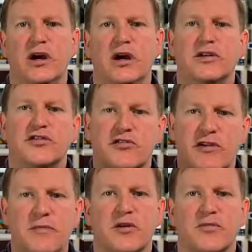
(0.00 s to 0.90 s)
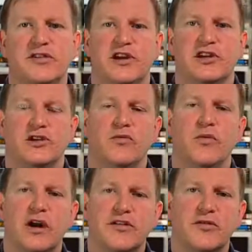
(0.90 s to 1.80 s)
describe your position,
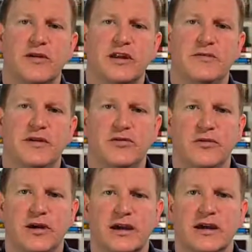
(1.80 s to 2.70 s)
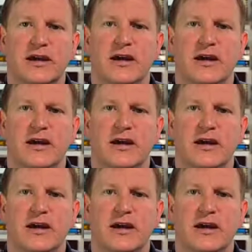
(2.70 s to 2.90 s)
what it's going to be doing,